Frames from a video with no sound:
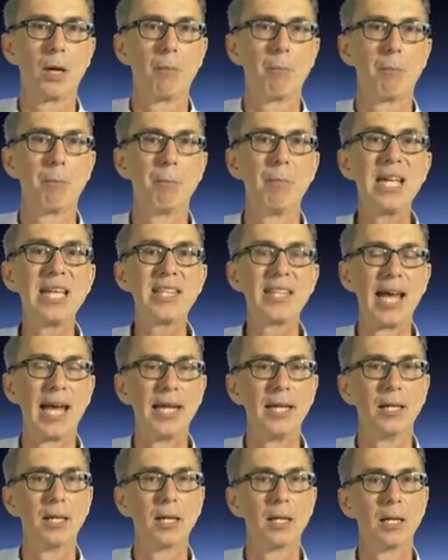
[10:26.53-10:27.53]

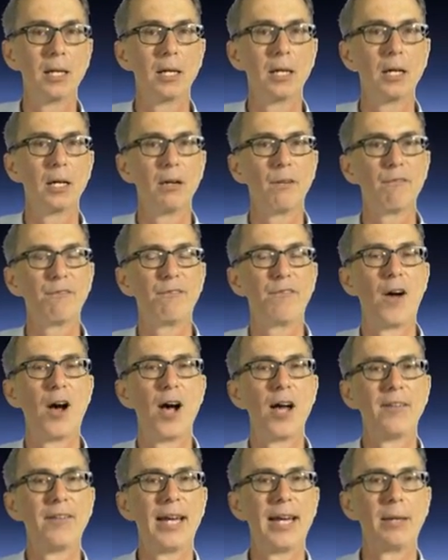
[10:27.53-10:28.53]
Methane,
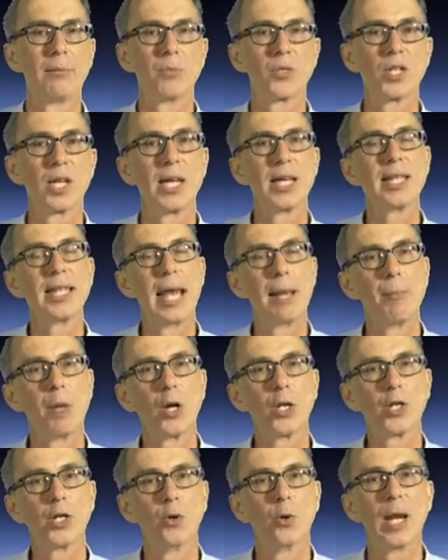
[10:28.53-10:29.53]
5 atoms in that
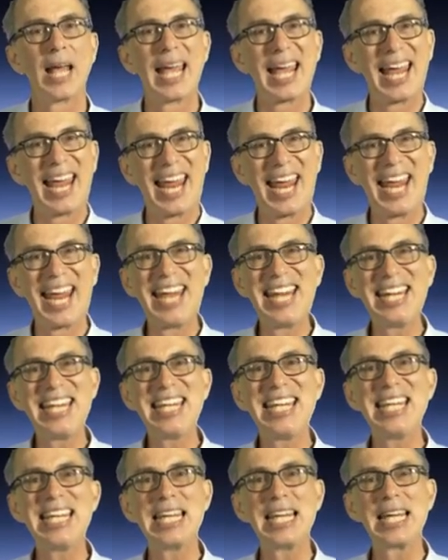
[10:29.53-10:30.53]
molecule.
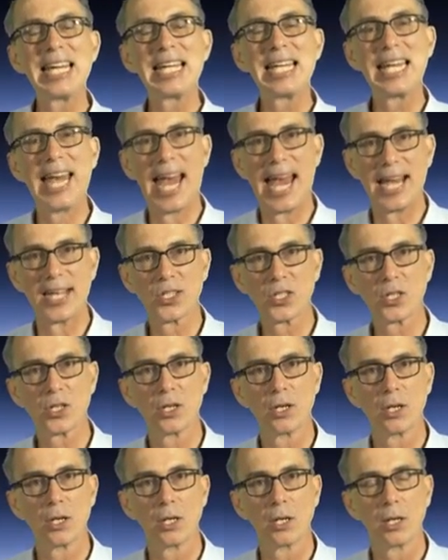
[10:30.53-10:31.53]
Any
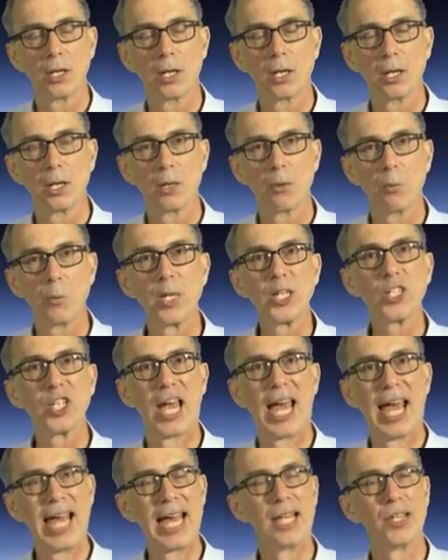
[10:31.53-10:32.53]
gas which
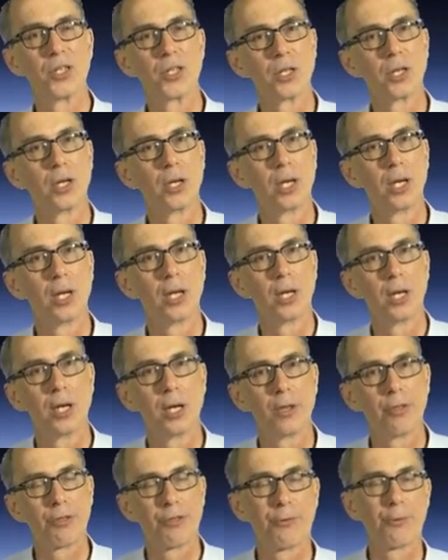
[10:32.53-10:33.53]
has
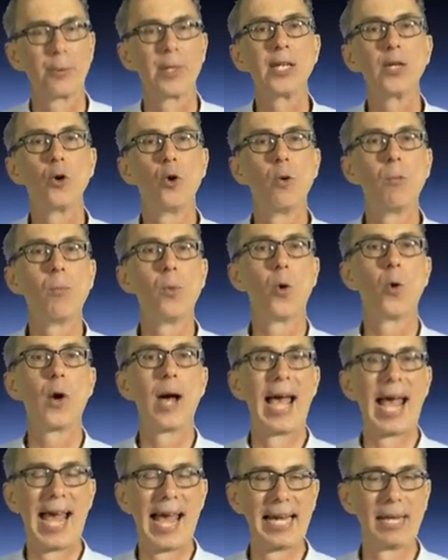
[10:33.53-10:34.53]
3 or
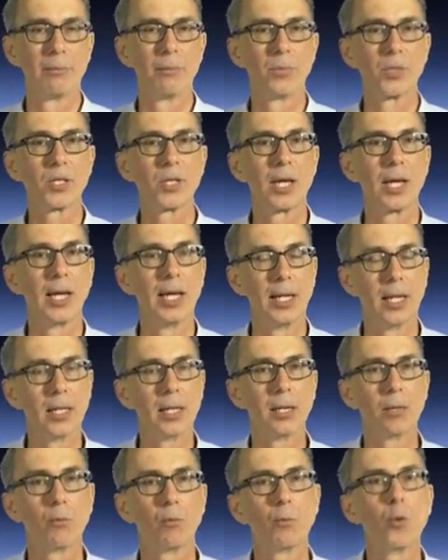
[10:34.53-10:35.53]
more atoms in it
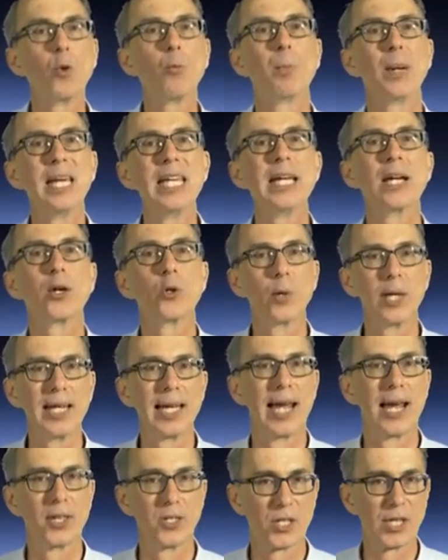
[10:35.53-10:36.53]
will be a
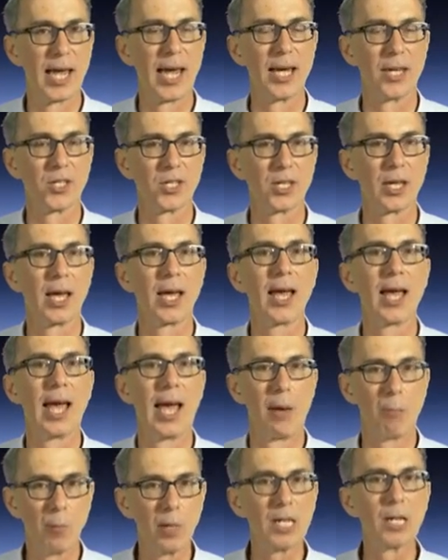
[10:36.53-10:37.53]
greenhouse gas
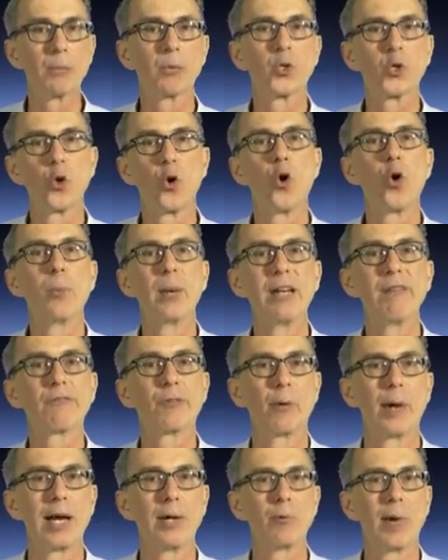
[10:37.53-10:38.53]
and will absorb
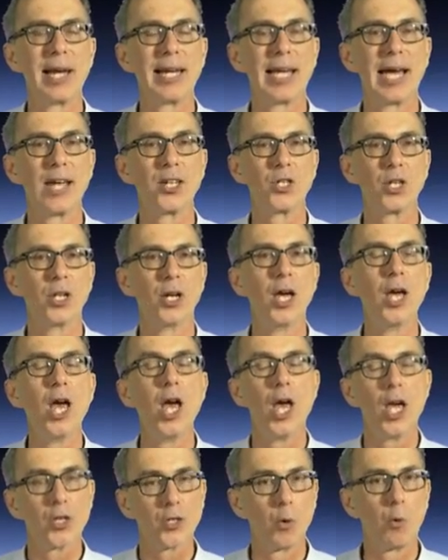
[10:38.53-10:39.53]
infrared radiation.
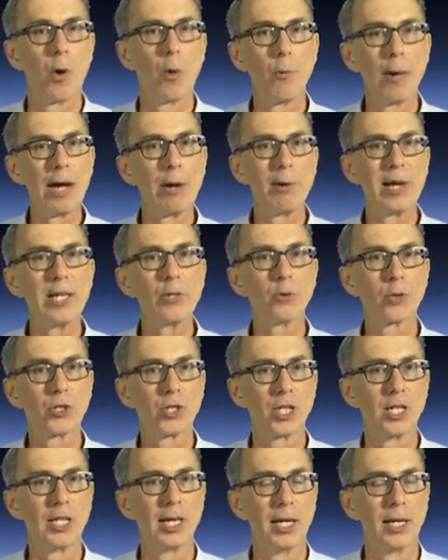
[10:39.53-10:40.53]
So what we're
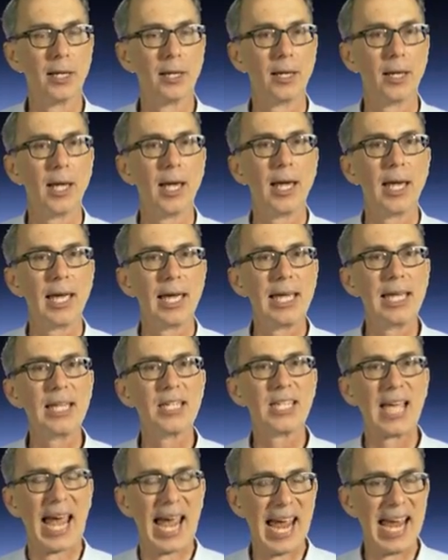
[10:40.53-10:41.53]
interested in
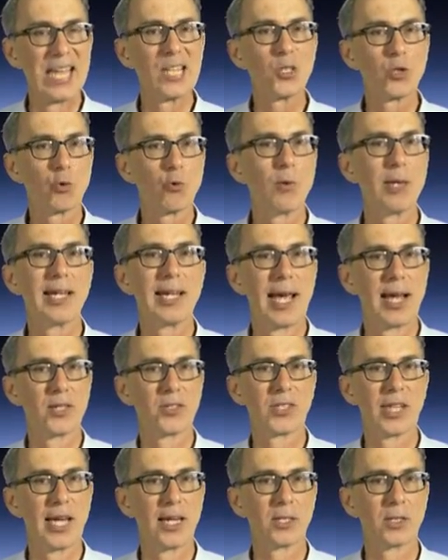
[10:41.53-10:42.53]
is, as
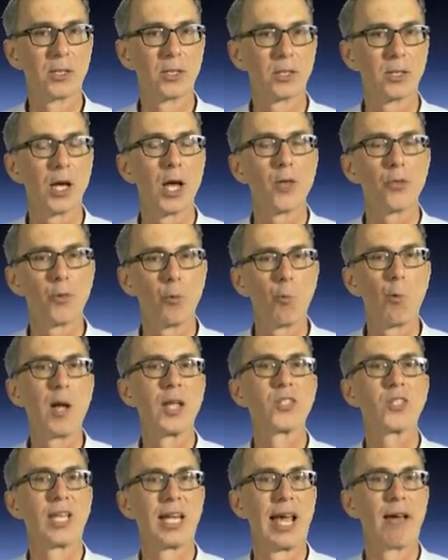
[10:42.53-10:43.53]
greenhouse gases, the
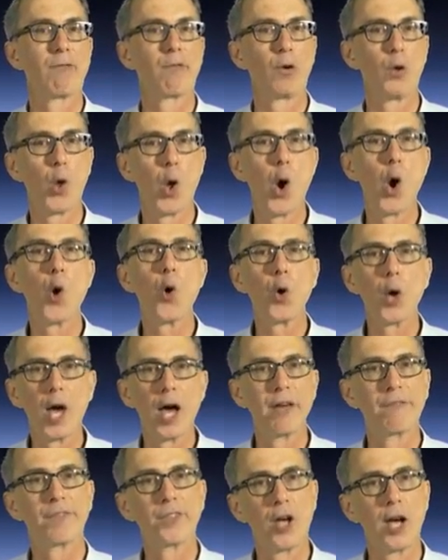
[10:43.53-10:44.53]
ones that have long
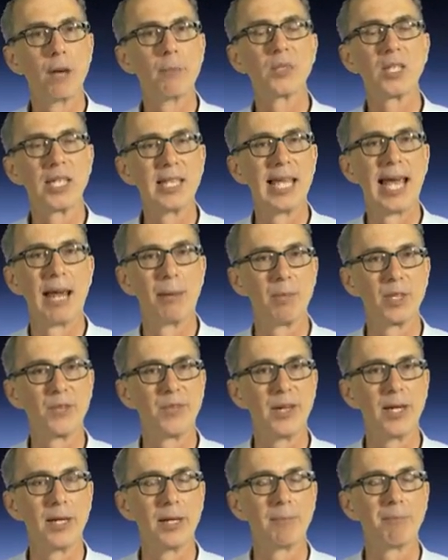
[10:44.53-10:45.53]
lifetimes in the
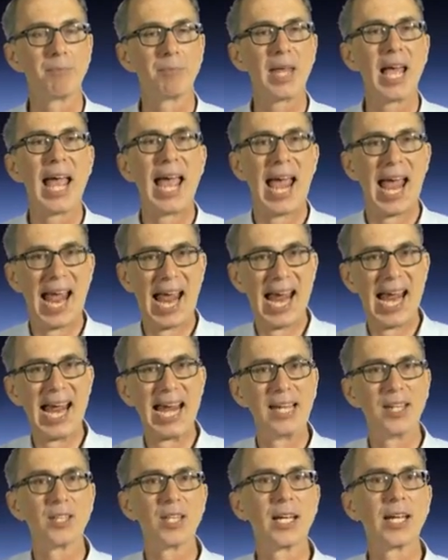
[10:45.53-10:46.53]
atmosphere
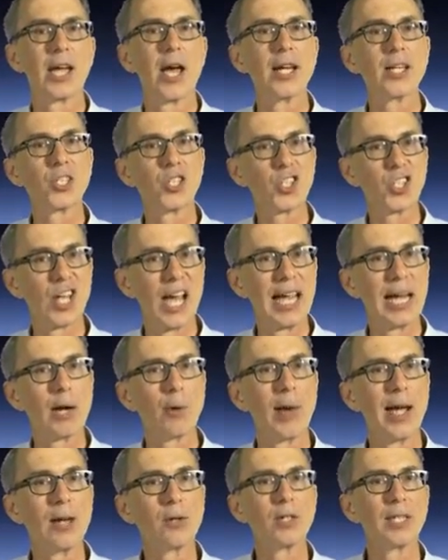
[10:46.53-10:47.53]
and that are going to stay
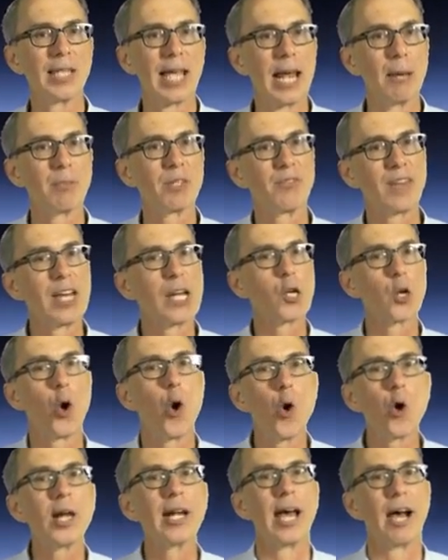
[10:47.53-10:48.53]
around in the atmosphere
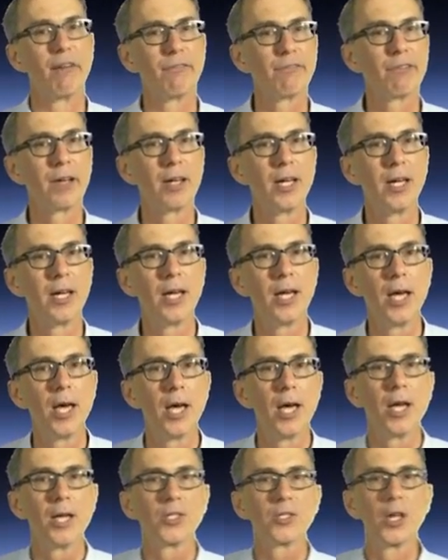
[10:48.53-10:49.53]
long enough.
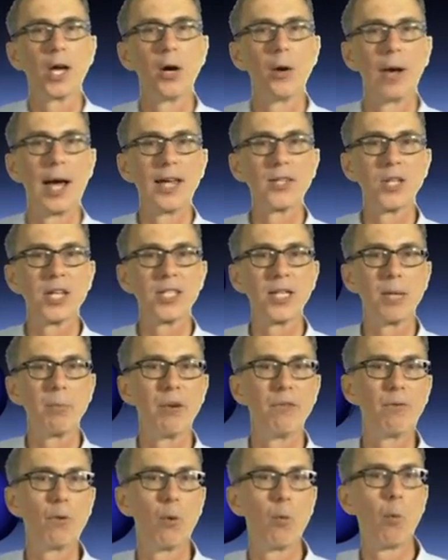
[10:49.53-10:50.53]
So, as I said
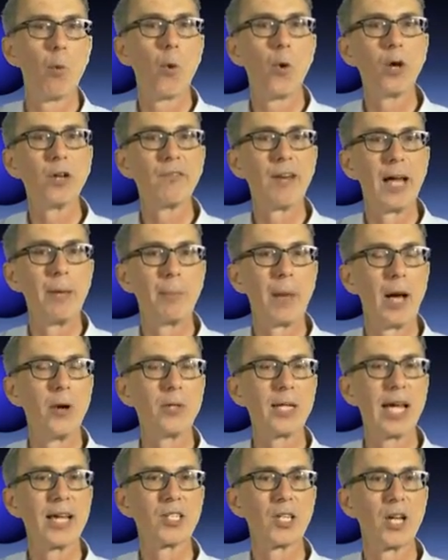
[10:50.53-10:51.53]
before, water vapor
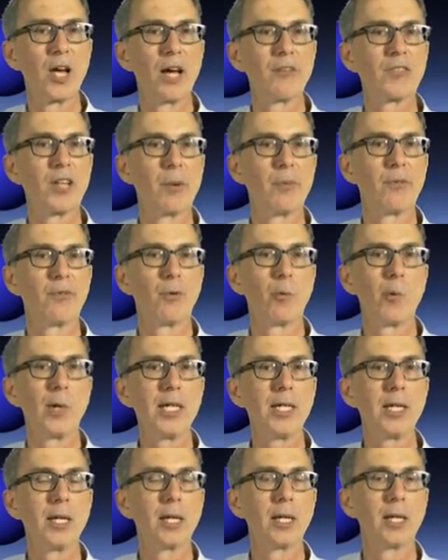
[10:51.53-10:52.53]
only has a lifetime of a
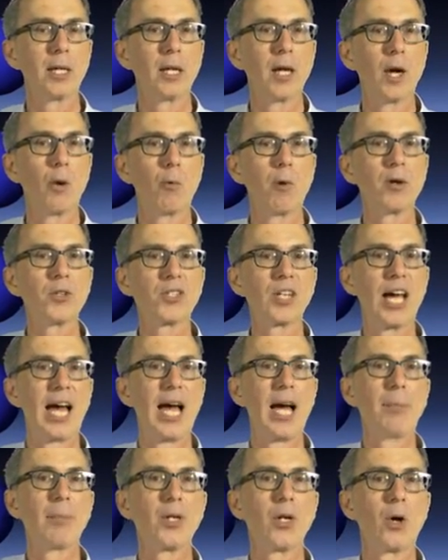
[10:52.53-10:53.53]
week, whereas
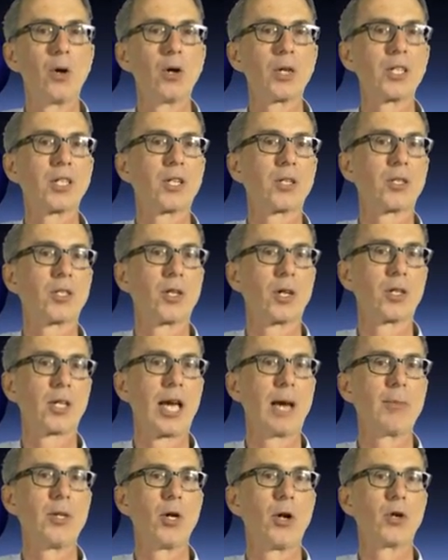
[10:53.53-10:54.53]
carbon
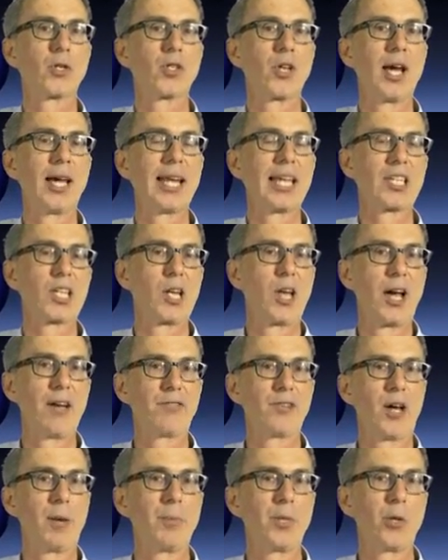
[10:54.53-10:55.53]
dioxide has a
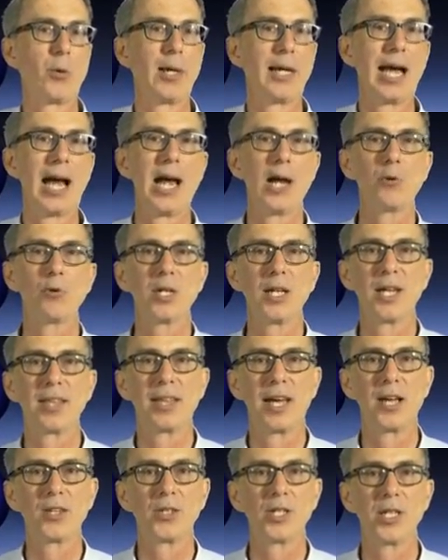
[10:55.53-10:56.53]
lifetime between 100 and
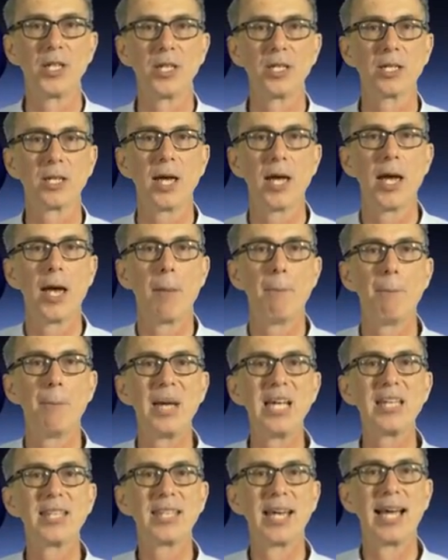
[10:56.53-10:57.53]
1,000 years.
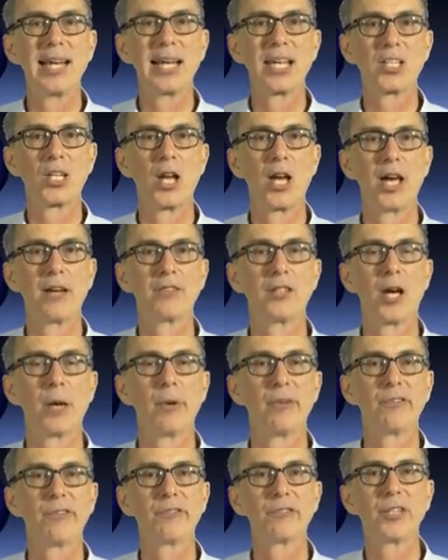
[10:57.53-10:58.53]
Methane has a lifetime
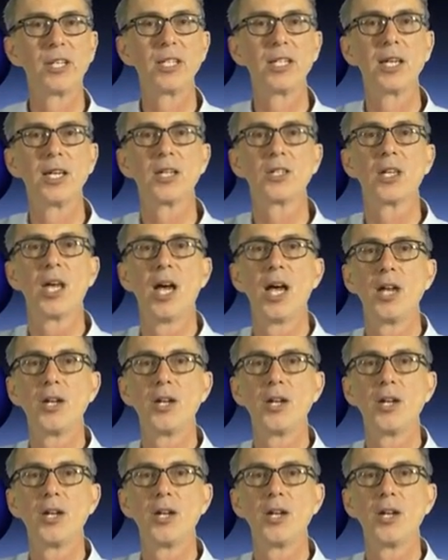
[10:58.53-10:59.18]
of 15 years.